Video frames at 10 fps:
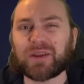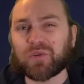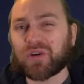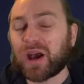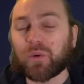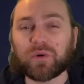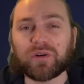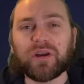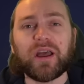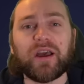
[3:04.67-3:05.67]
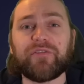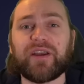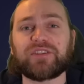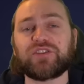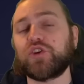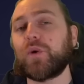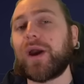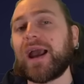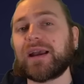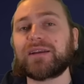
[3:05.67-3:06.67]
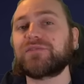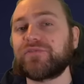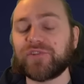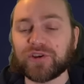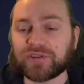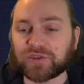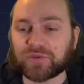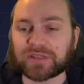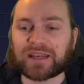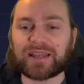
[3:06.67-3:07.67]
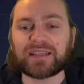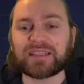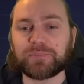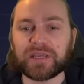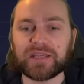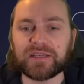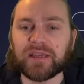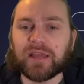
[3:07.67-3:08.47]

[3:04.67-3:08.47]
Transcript: Morale will affect who acts first. So it's kind of like speed.